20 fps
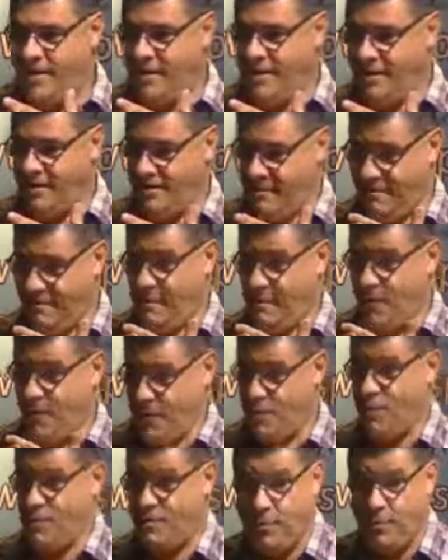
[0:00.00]

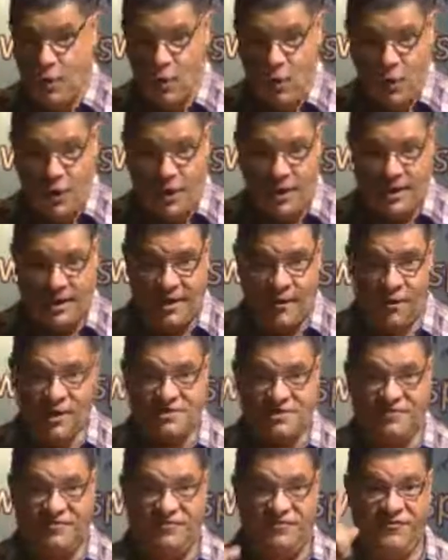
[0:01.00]
When we were
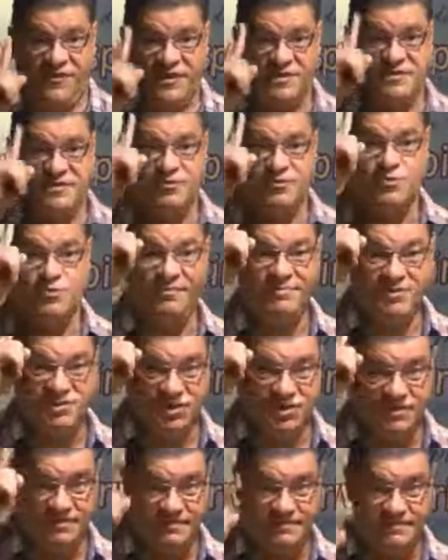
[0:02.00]
born was the first
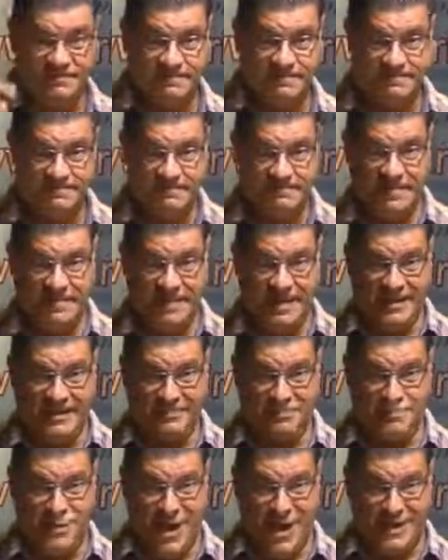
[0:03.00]
rupture.
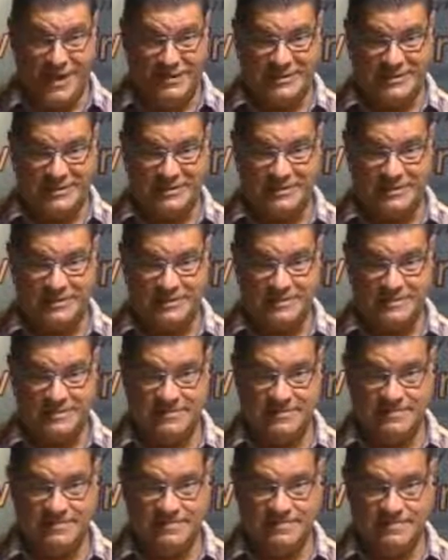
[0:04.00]
It
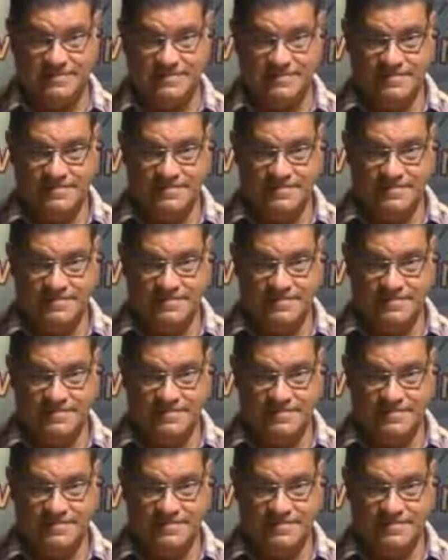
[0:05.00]
breaks.